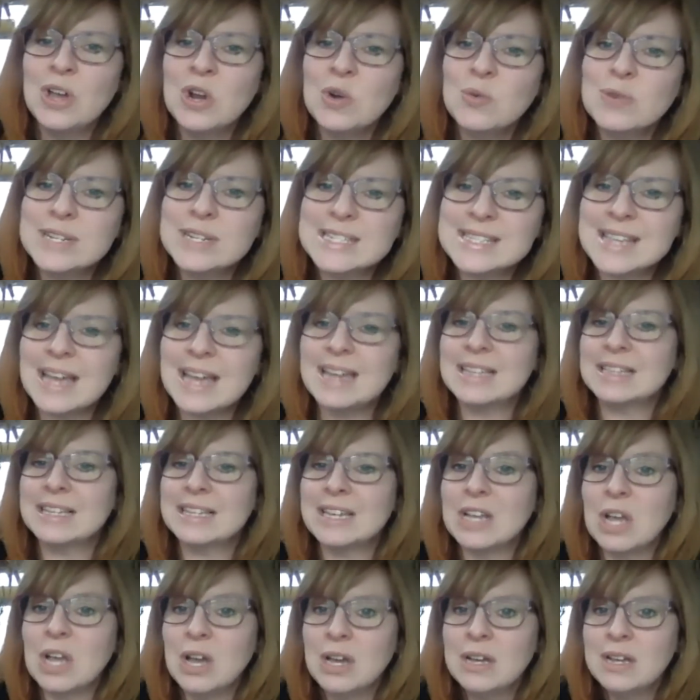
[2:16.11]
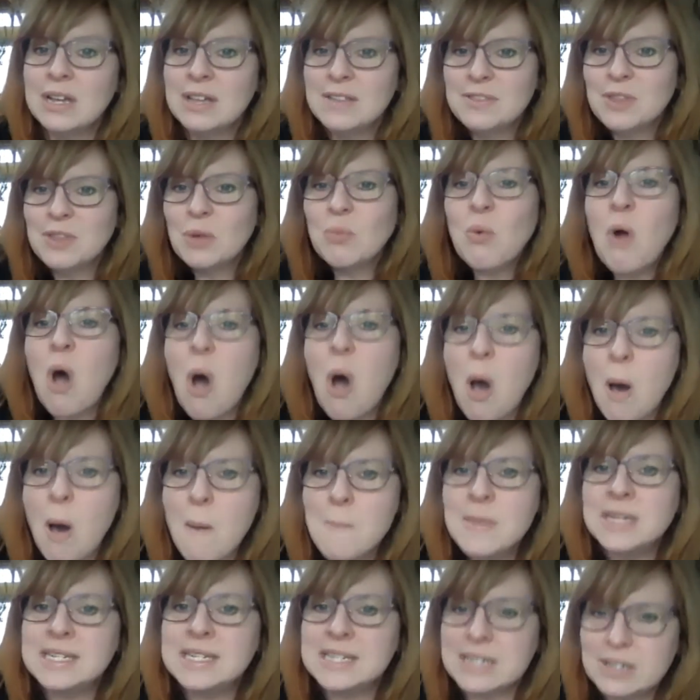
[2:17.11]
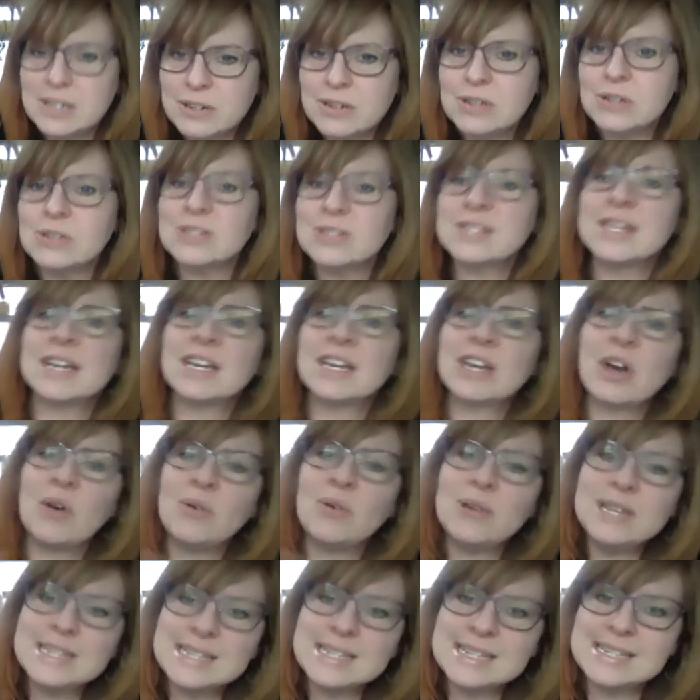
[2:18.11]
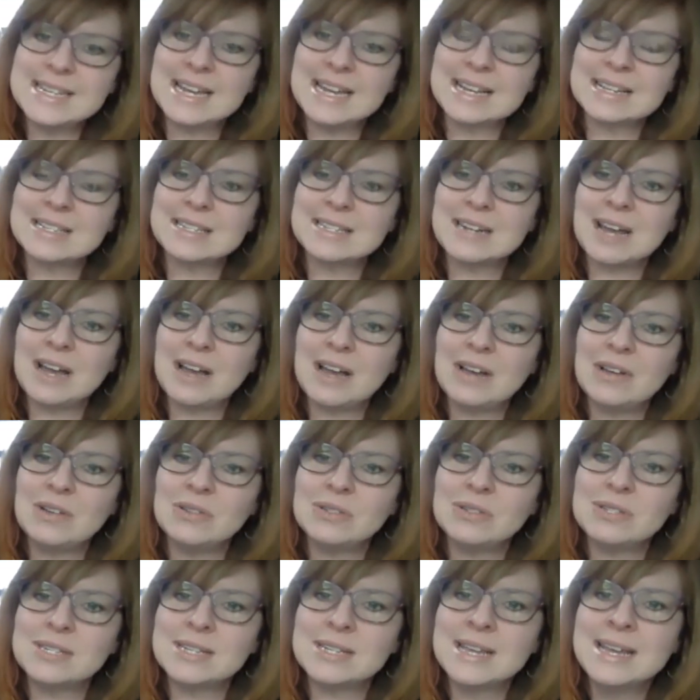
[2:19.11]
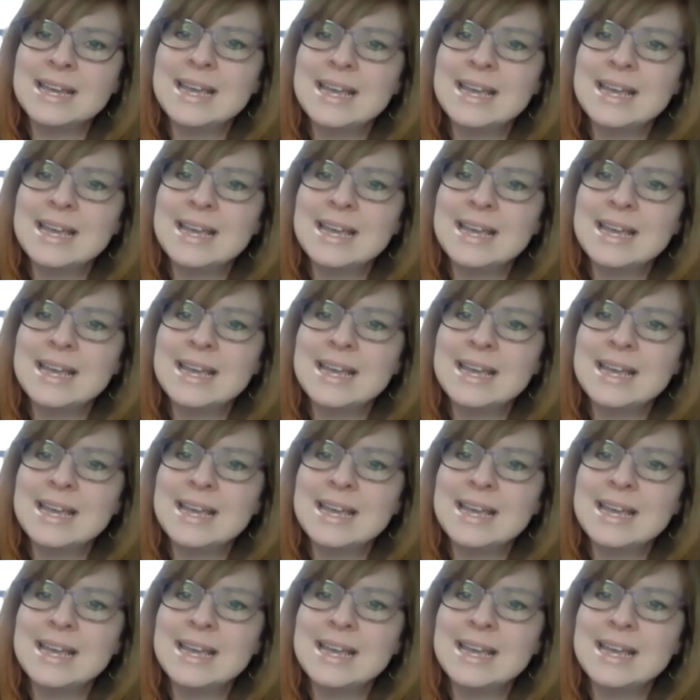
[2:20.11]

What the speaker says: recycling the raw materials that go into textiles,